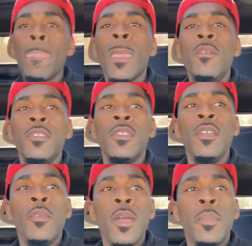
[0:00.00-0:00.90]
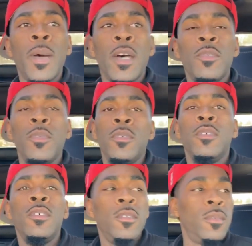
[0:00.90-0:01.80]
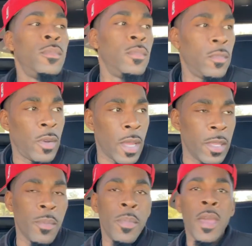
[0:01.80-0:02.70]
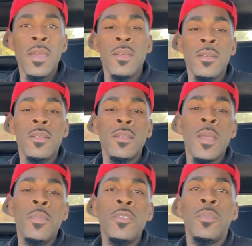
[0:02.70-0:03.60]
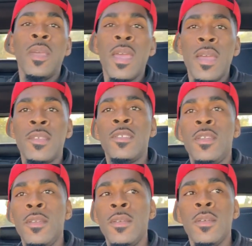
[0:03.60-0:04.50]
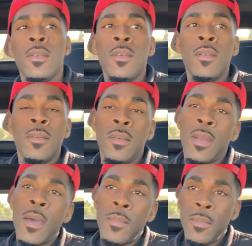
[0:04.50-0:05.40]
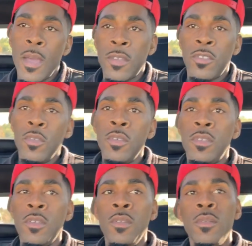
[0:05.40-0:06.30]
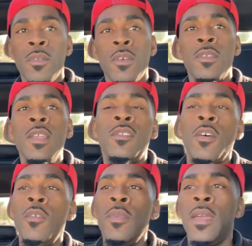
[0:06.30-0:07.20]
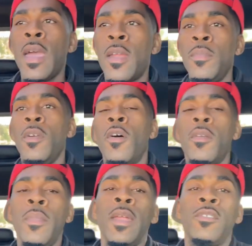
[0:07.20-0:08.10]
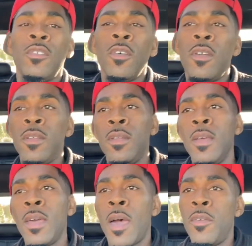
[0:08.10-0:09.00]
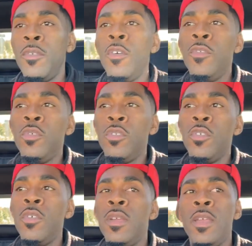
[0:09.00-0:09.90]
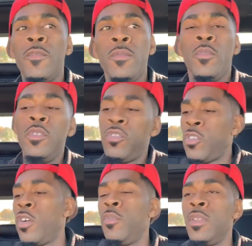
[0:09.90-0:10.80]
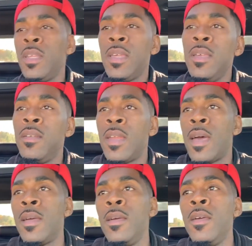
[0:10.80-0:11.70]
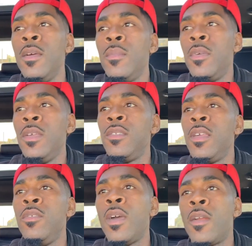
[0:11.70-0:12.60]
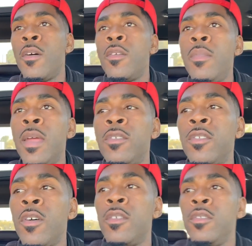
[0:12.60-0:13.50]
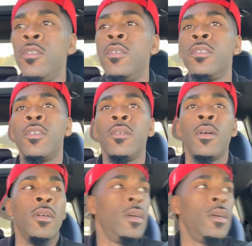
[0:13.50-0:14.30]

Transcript: if it's any way possible, um, when I get back, they put some gas in it, and I I show it to you because he told me it got to be automatic started. I don't know if you could do it if when you started with the key or not, but he said you got to automatic start and do it. So